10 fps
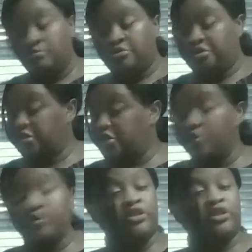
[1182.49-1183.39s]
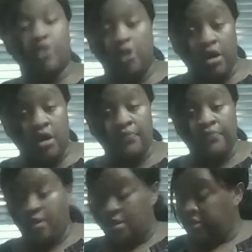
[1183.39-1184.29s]
Just go to the store,
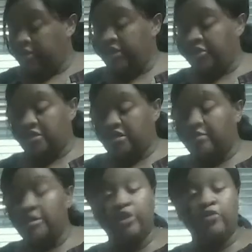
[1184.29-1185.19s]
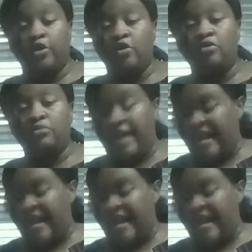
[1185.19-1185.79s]
get you some good roux.